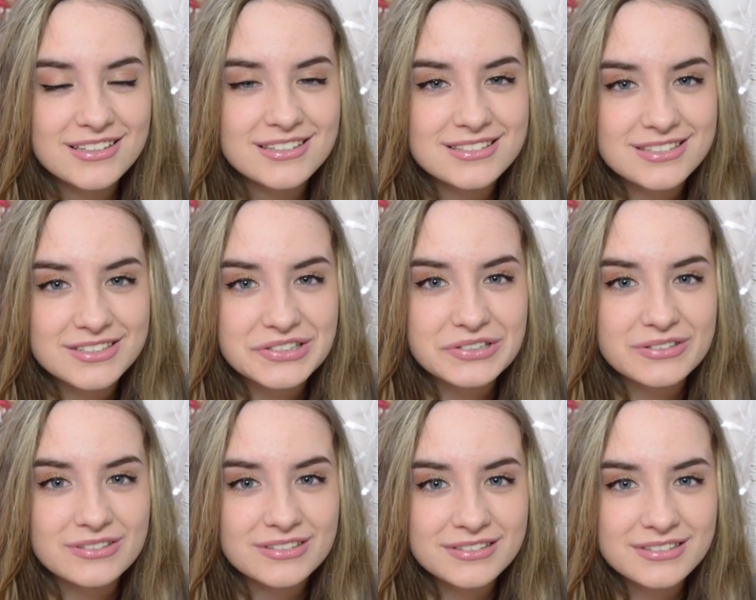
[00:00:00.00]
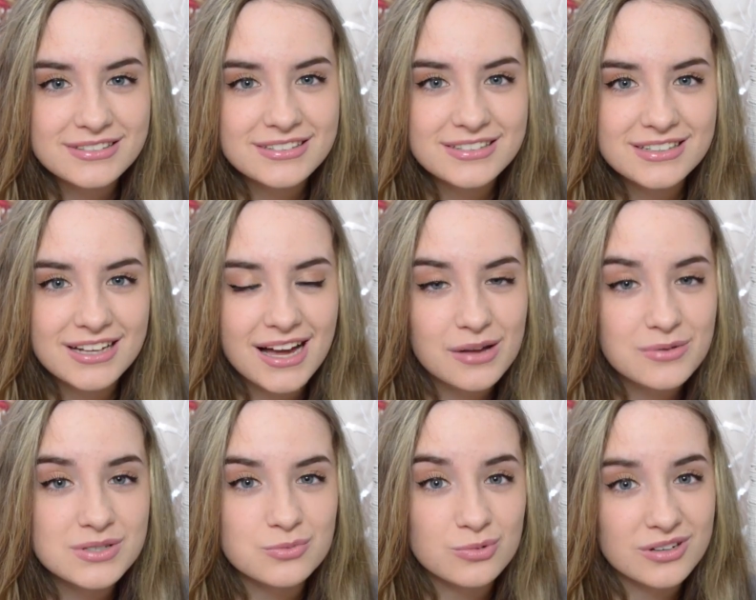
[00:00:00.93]
So I
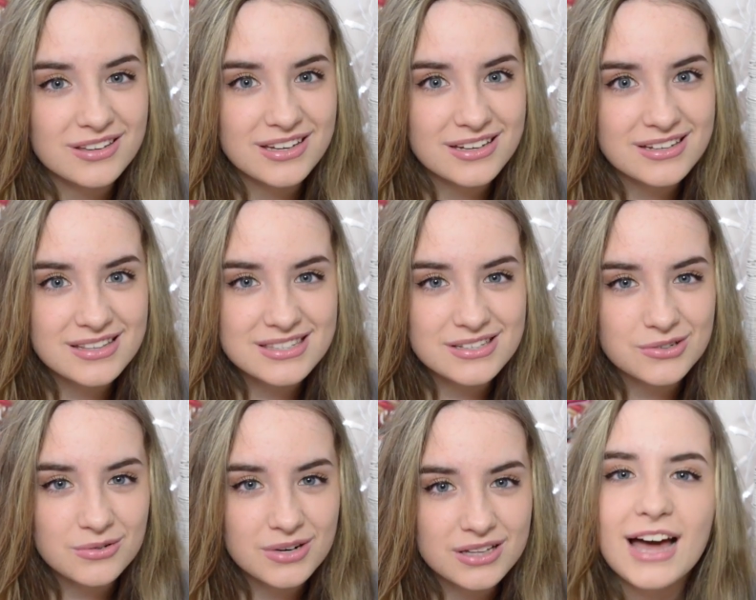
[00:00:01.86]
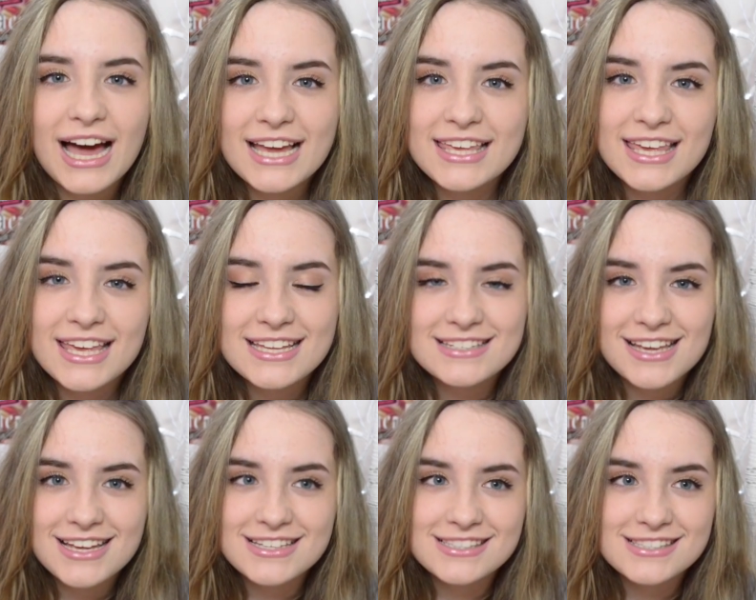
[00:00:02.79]
was really into the Cinderella. I can't
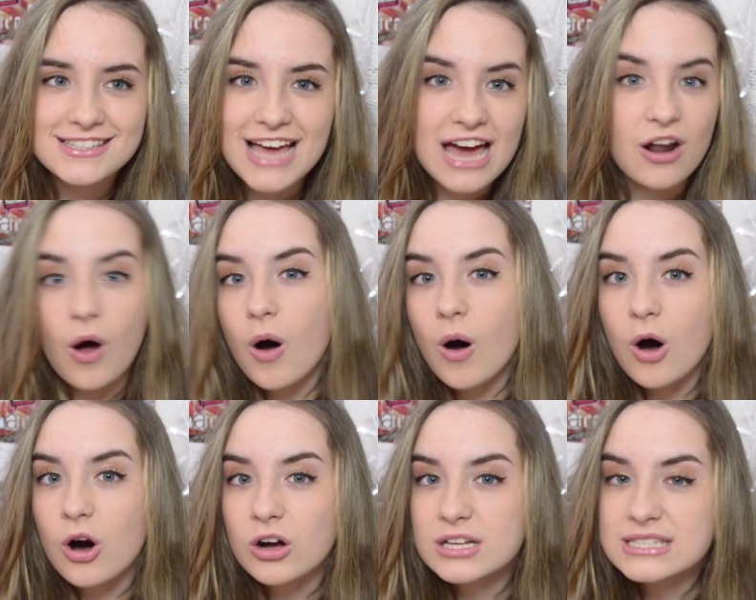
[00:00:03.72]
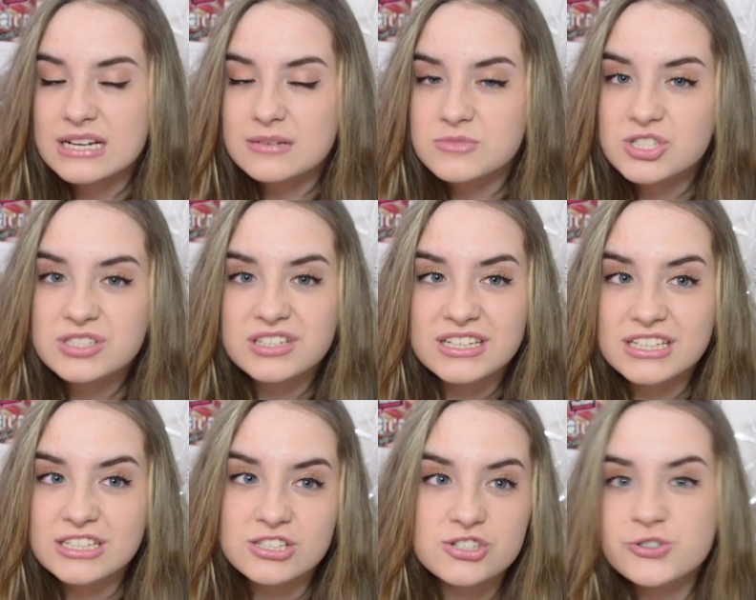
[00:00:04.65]
dance at all because I'm just
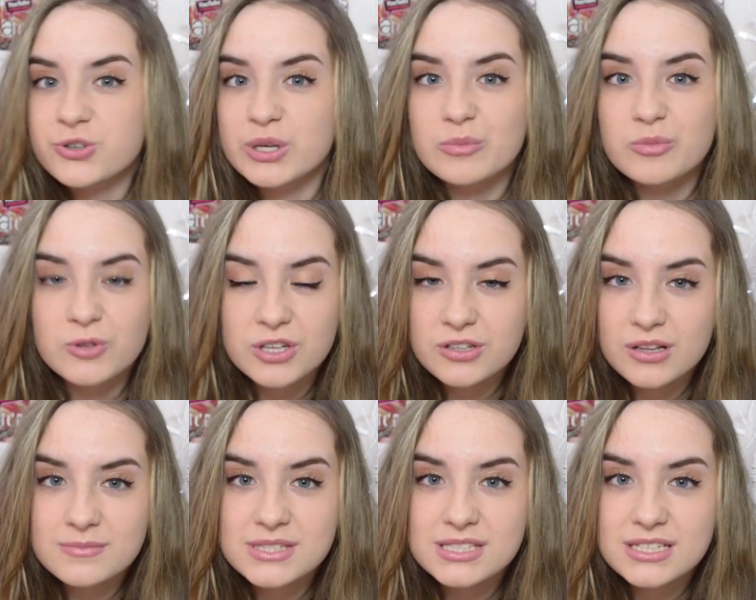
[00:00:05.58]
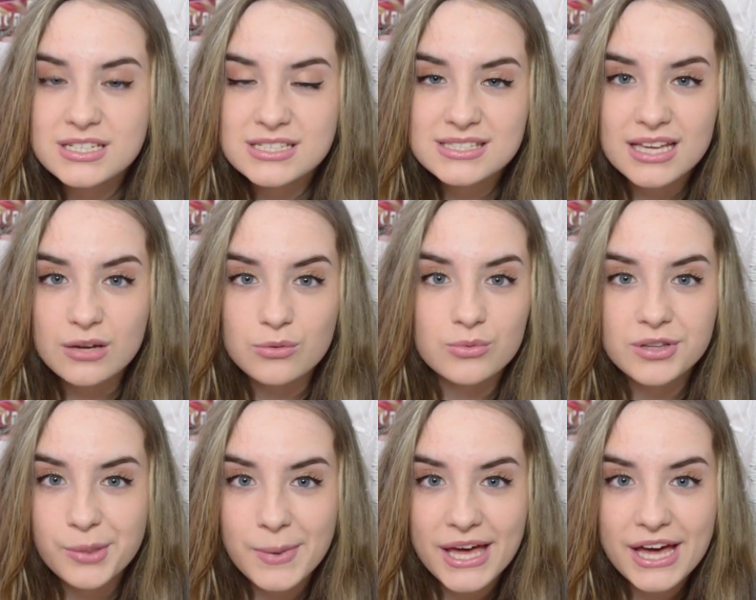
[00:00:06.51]
like extremely clumsy. It's like
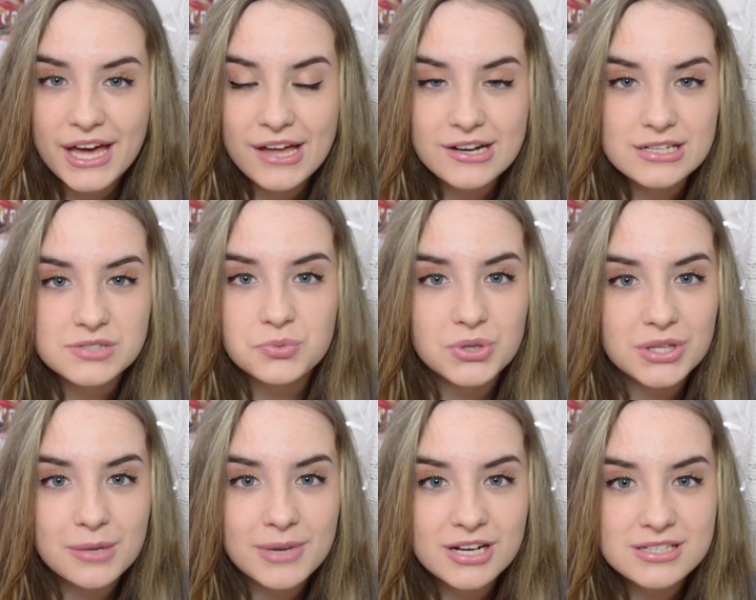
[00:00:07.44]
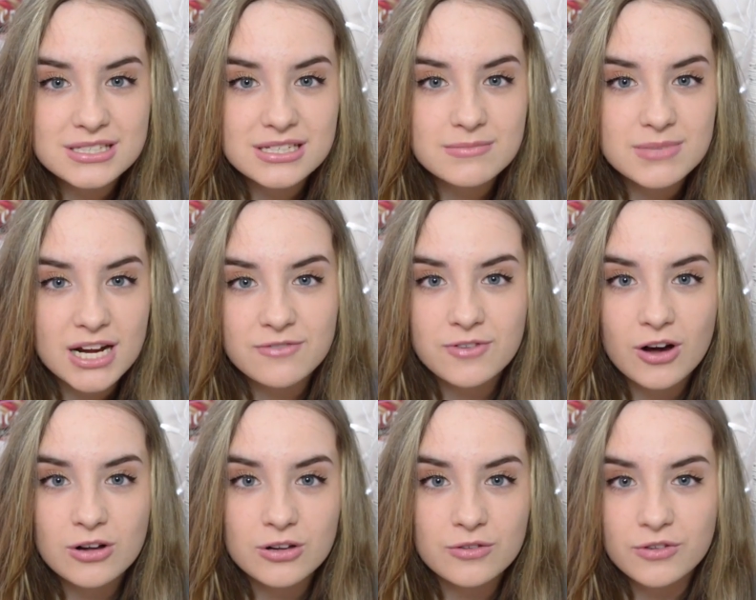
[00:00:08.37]
really bad and it's really embarrassing, but I
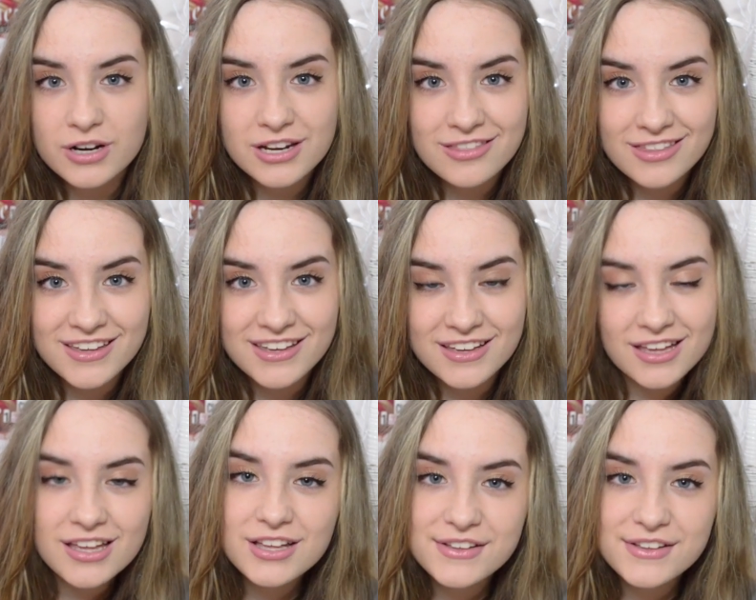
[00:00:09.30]
fall over anything.